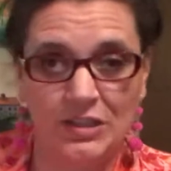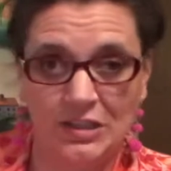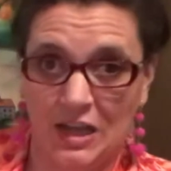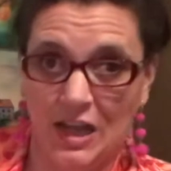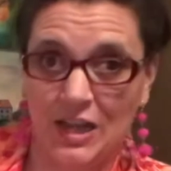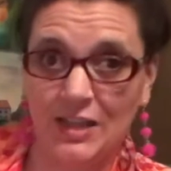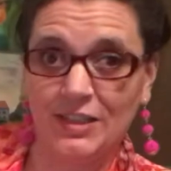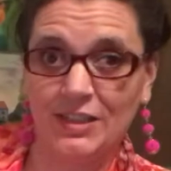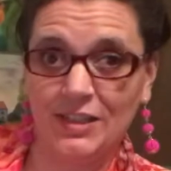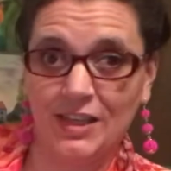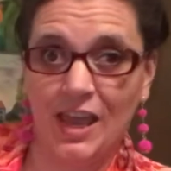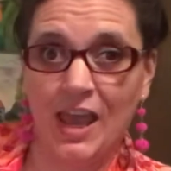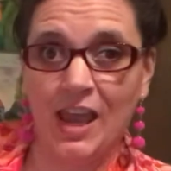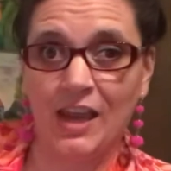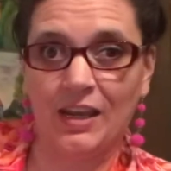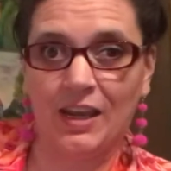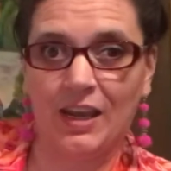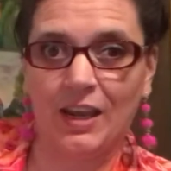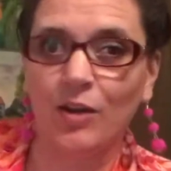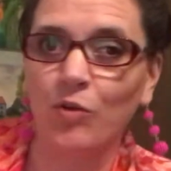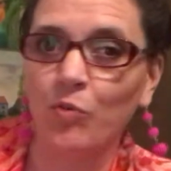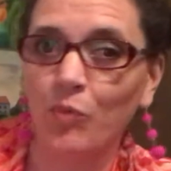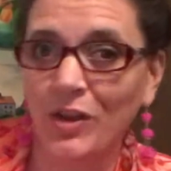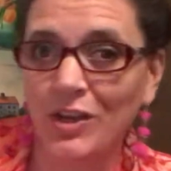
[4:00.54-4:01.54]

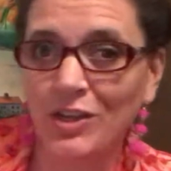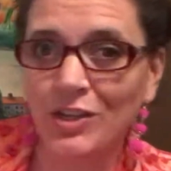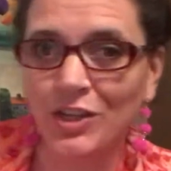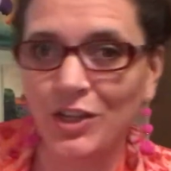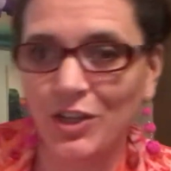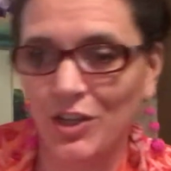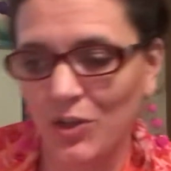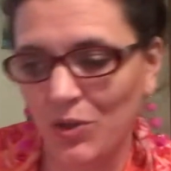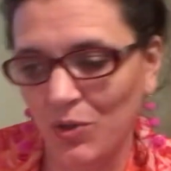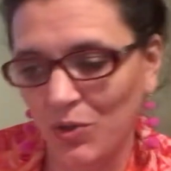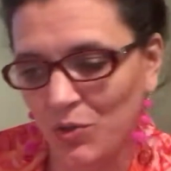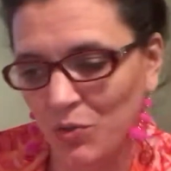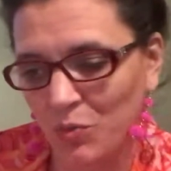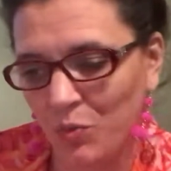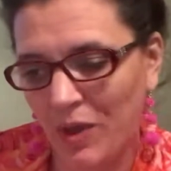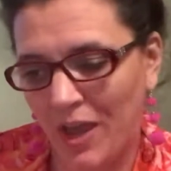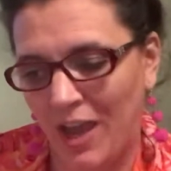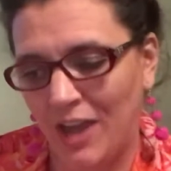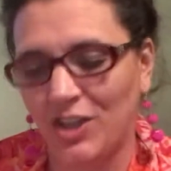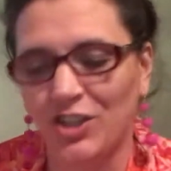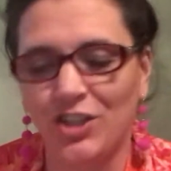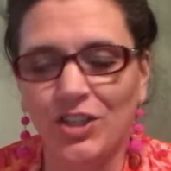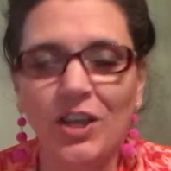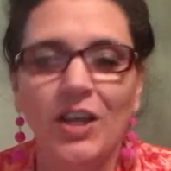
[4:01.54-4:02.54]
nauseated, when to use
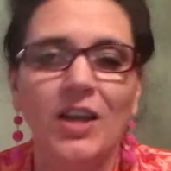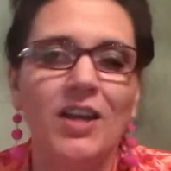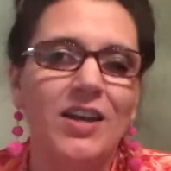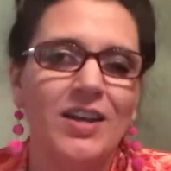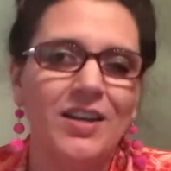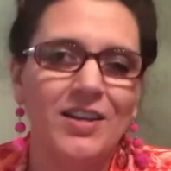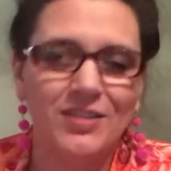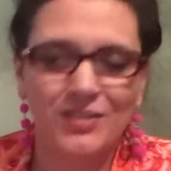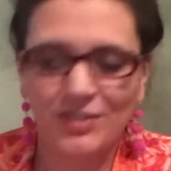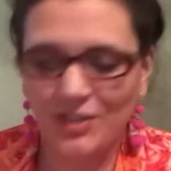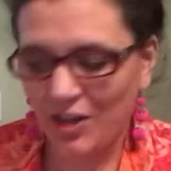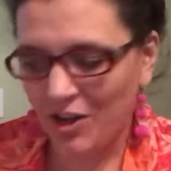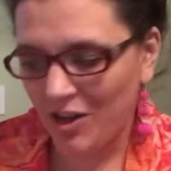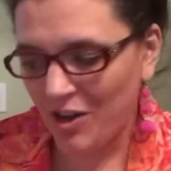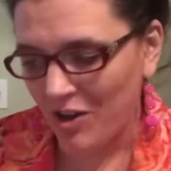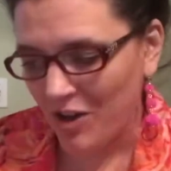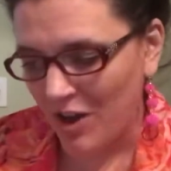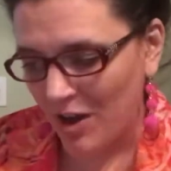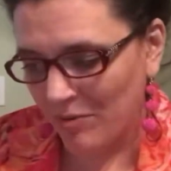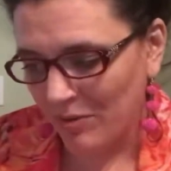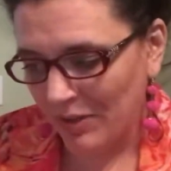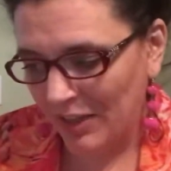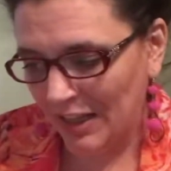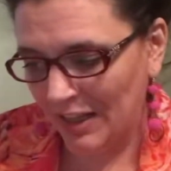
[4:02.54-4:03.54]
which. So
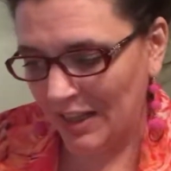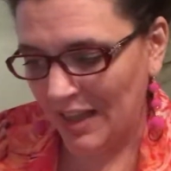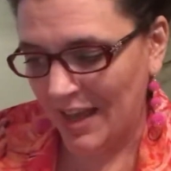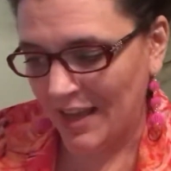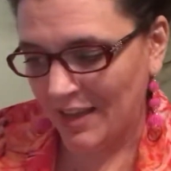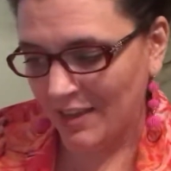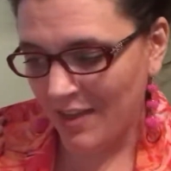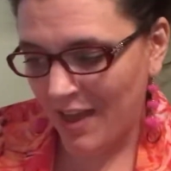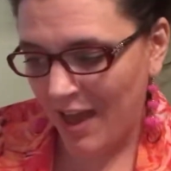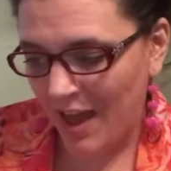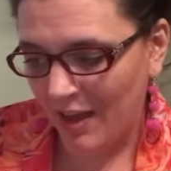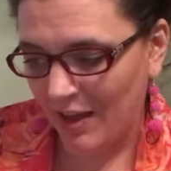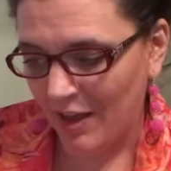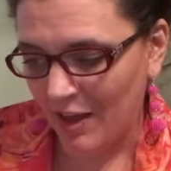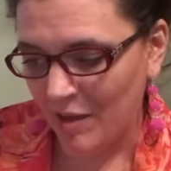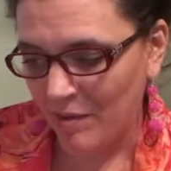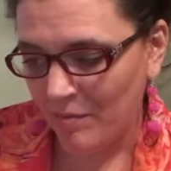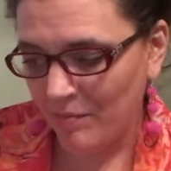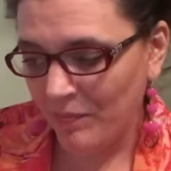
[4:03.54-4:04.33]
I really like that.